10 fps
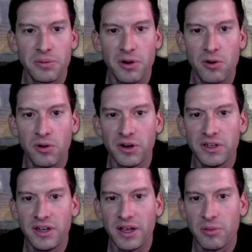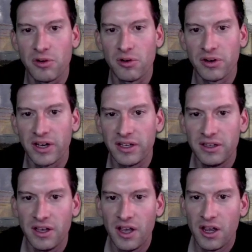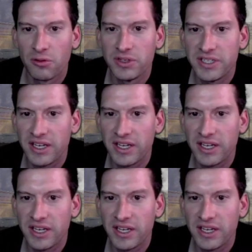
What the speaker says: Pahoran and Moroni retake